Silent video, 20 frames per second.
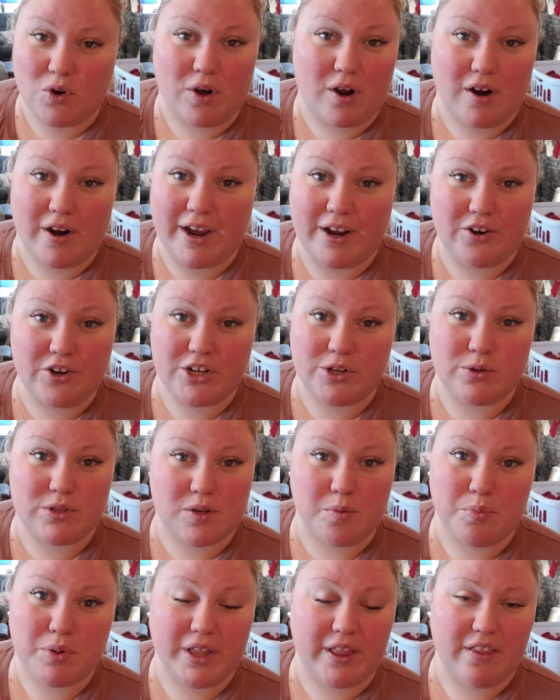our energy was
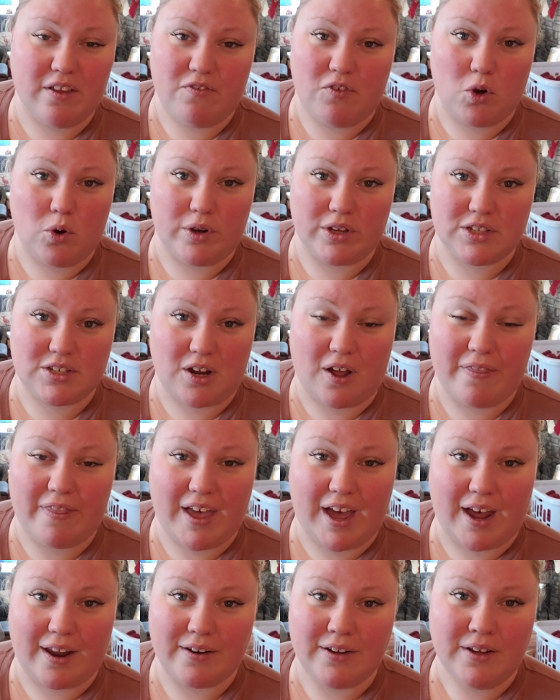completely focused on
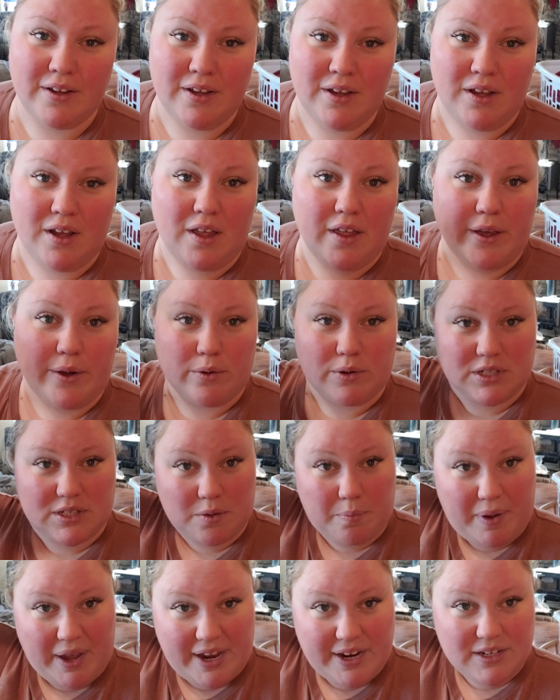that. It was
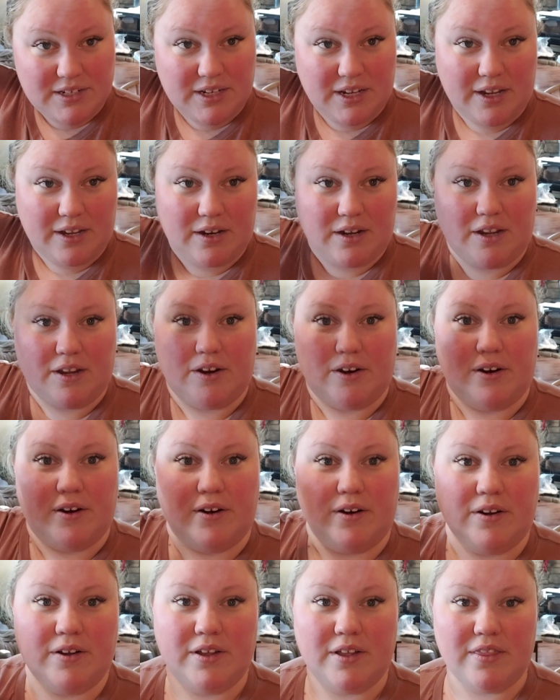the painting in
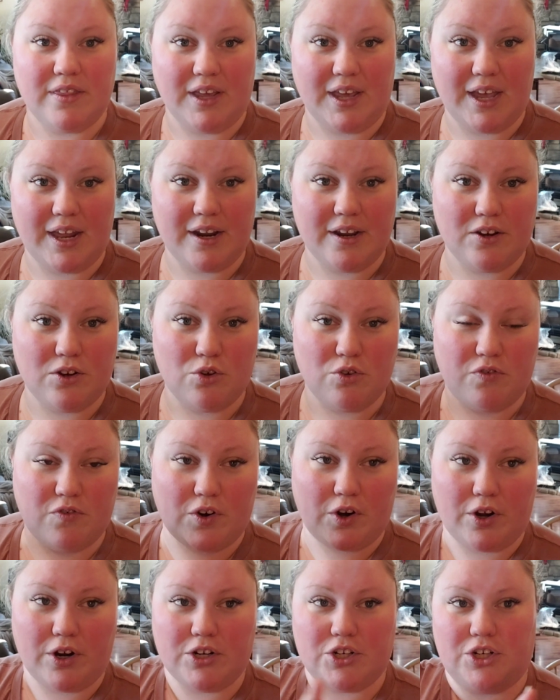here, the getting new
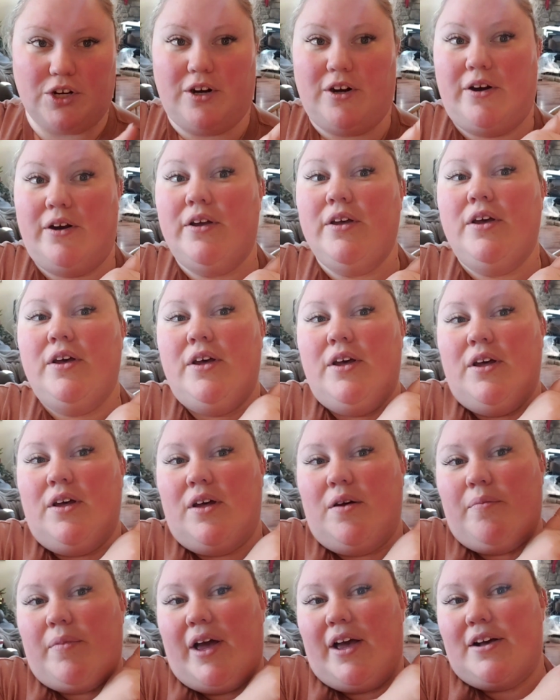furniture.
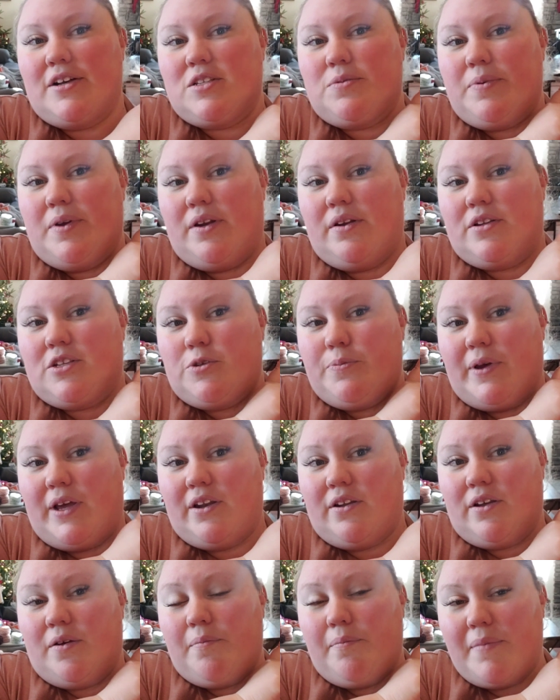My husband
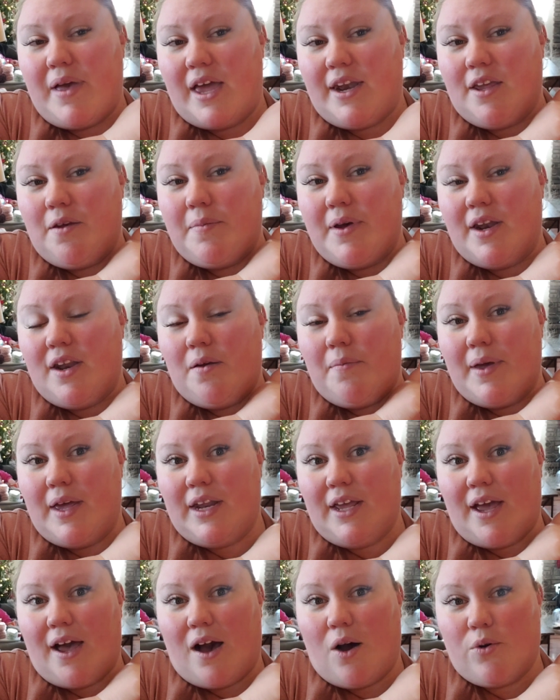spent many, many,
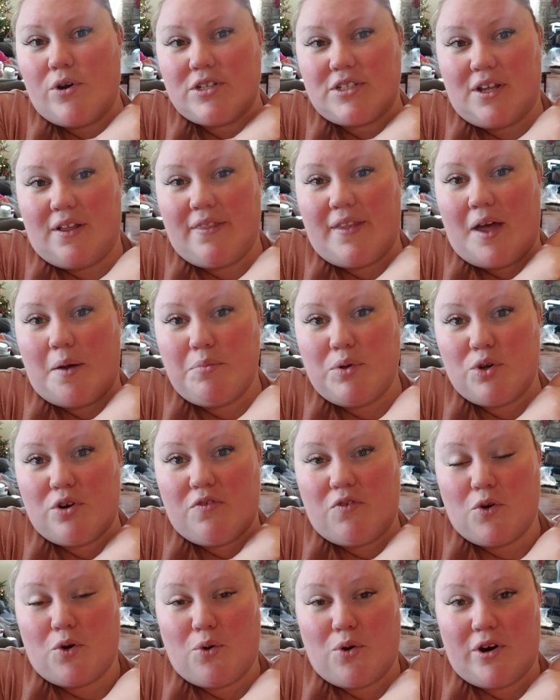many hours on that
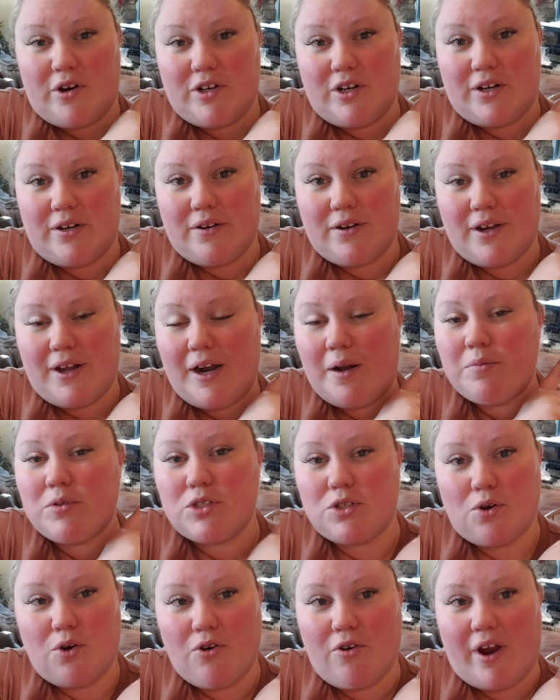beautiful corner, and I'm
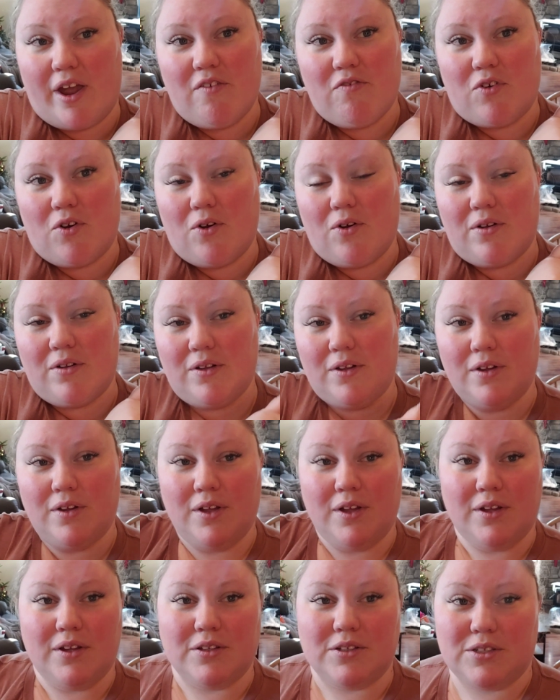so grateful.
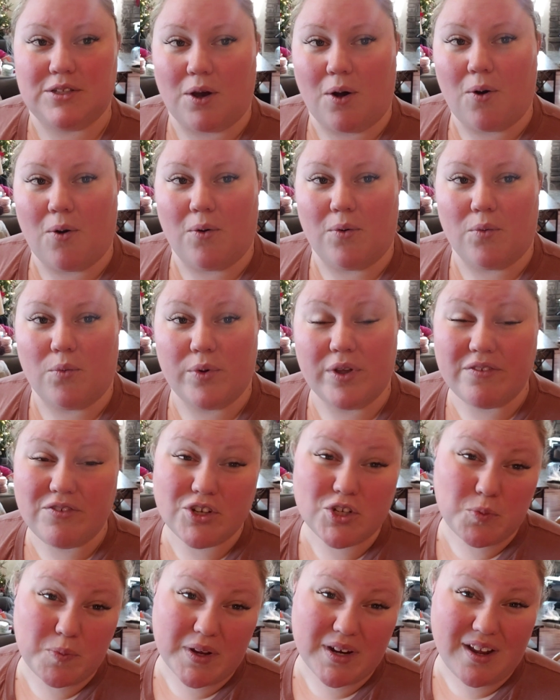So we've
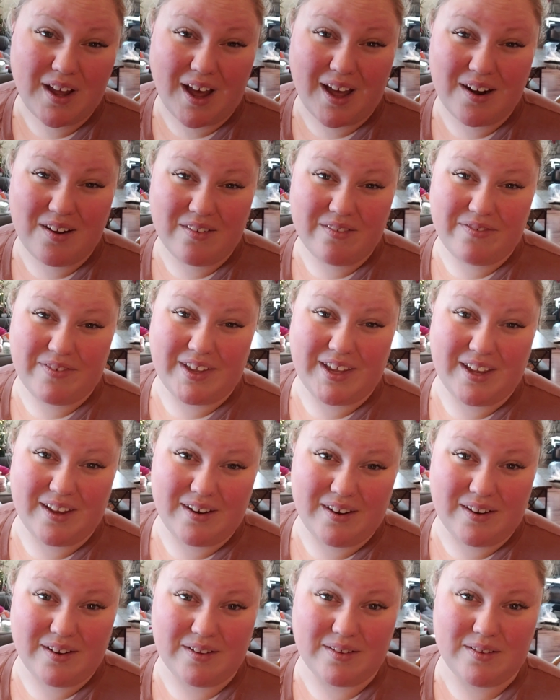just been kind of
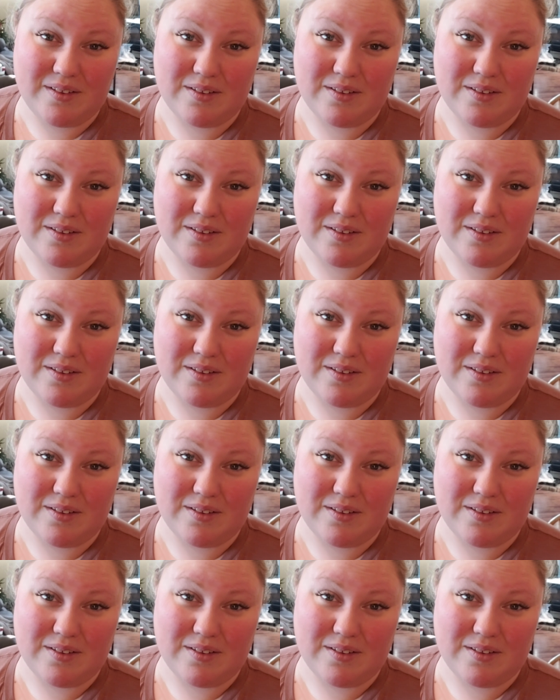in